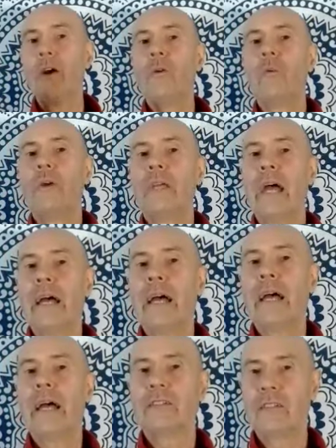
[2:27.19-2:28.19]
we
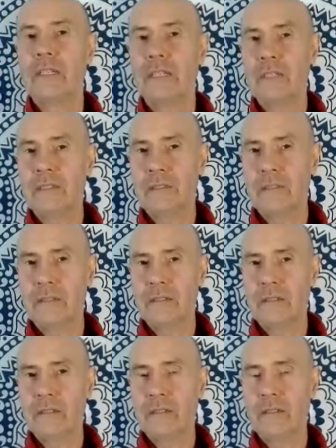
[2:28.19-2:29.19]
actually
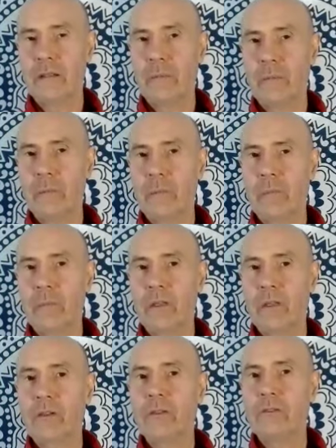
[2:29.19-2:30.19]

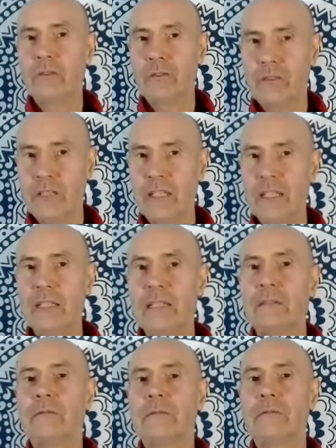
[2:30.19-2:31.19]
conceive.